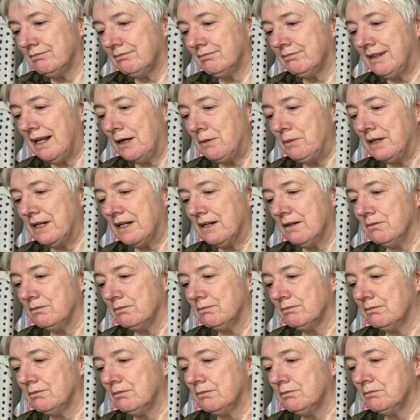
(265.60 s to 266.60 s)
There we go.
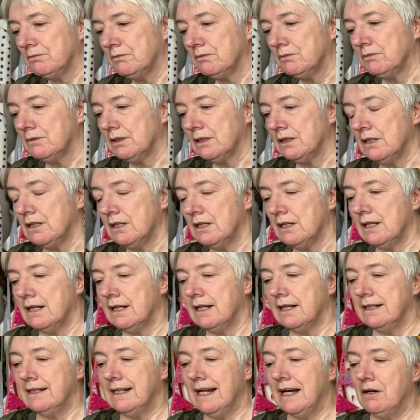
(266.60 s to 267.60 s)

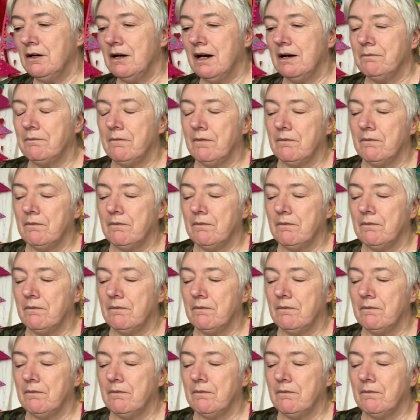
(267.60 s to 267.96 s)
Now,